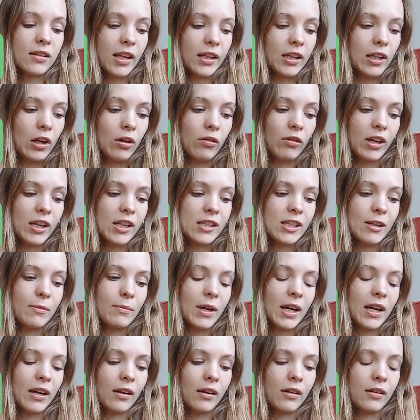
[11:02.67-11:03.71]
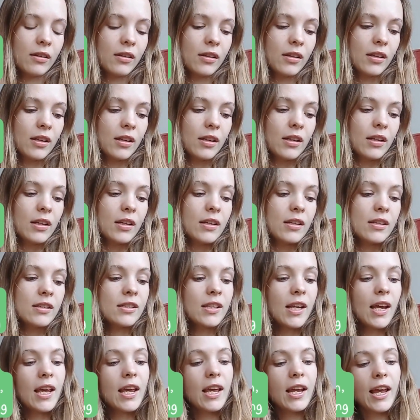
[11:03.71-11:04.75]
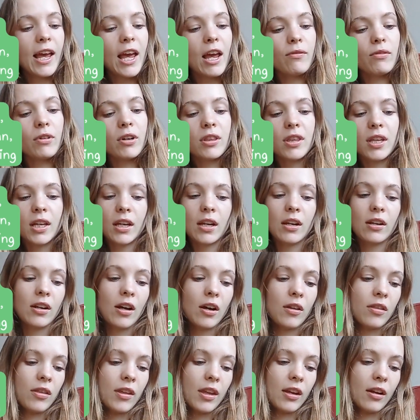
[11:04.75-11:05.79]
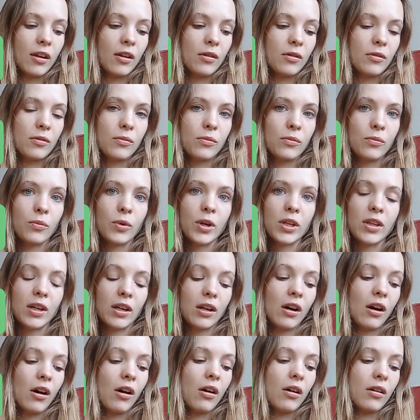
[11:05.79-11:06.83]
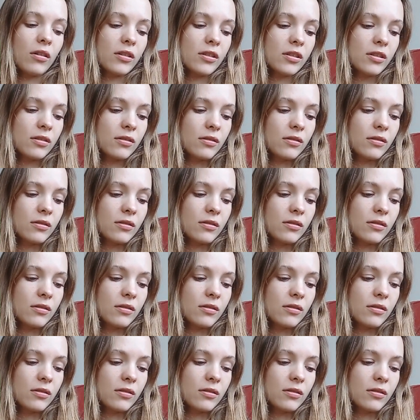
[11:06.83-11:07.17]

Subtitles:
like a crazy man, saying everything and nothing with a card.